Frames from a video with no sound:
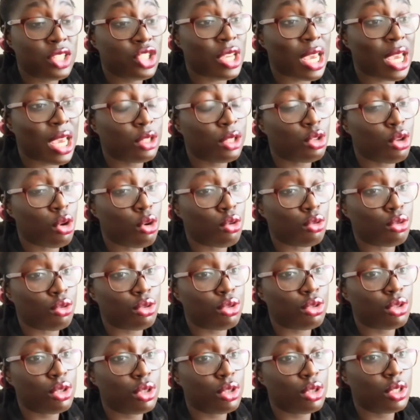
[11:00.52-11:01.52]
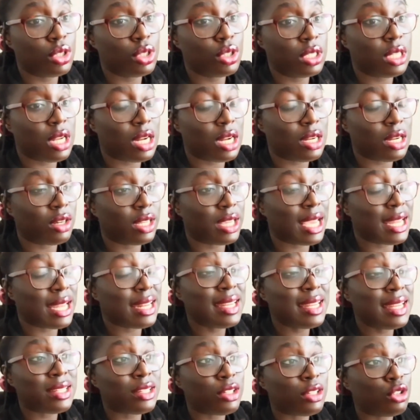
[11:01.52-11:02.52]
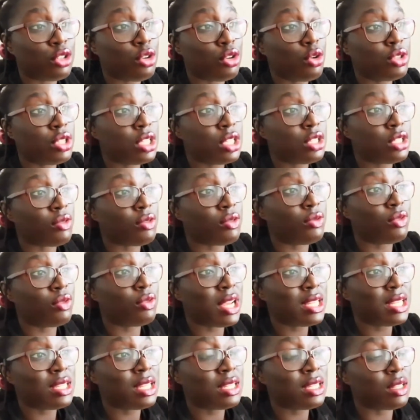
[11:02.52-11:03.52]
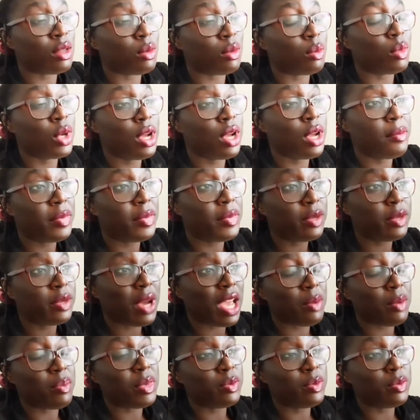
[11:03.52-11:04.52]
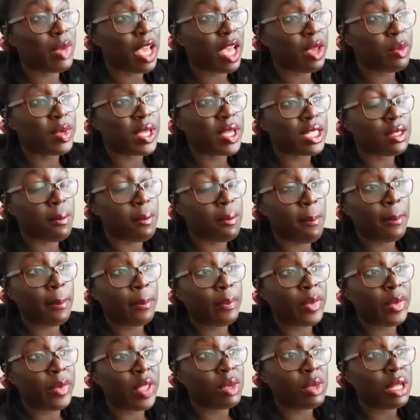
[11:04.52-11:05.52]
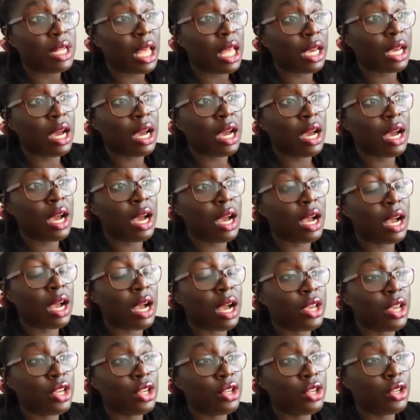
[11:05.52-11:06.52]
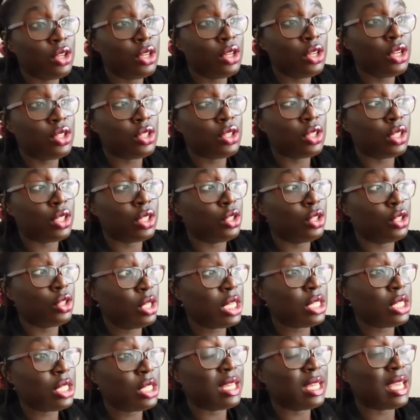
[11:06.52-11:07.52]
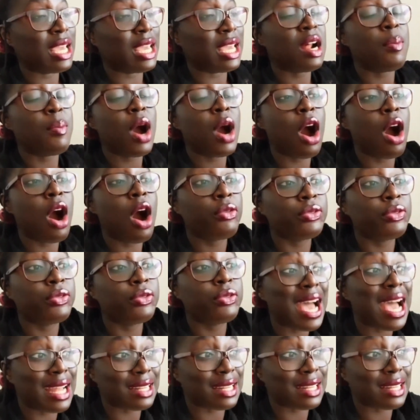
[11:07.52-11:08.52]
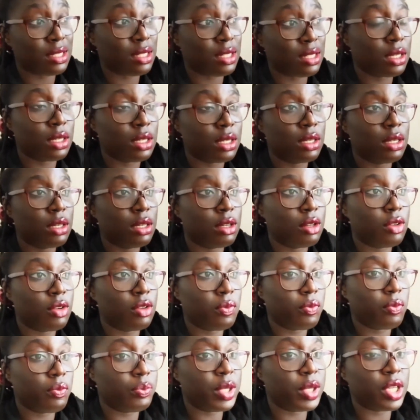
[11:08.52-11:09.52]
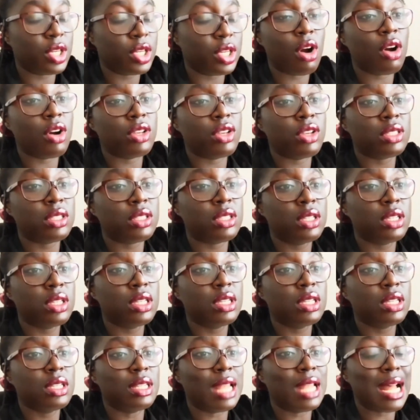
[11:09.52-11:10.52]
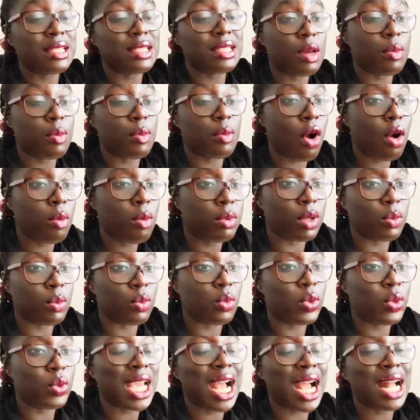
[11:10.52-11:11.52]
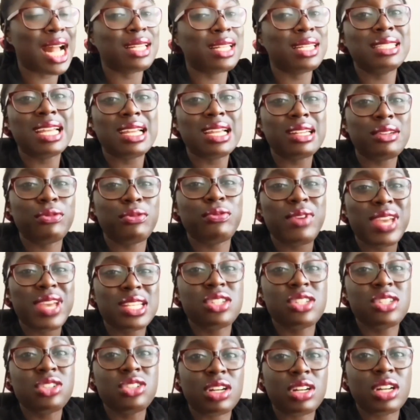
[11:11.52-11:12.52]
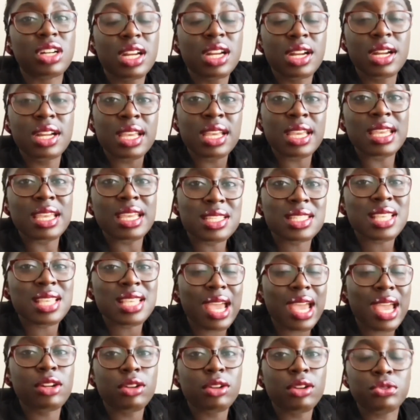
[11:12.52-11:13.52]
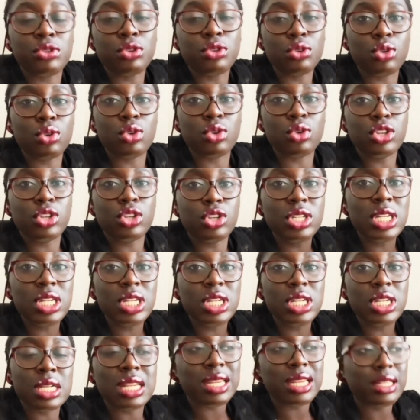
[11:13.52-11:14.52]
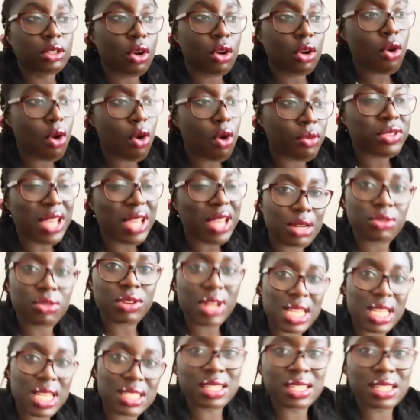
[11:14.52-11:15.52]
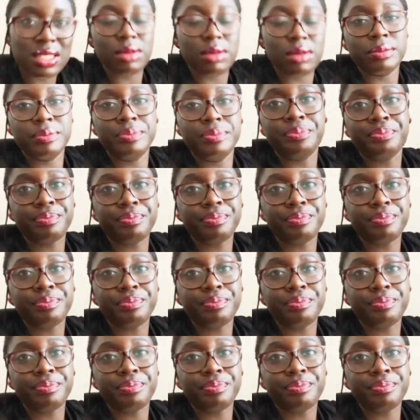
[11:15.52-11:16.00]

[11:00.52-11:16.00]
check those that are getting their doses of racism bit by bit by bit and be like, "Uh-uh, you need to you need to get up off that." Because that's a problem. We can't let that fester inside of you. You need to let go of that racism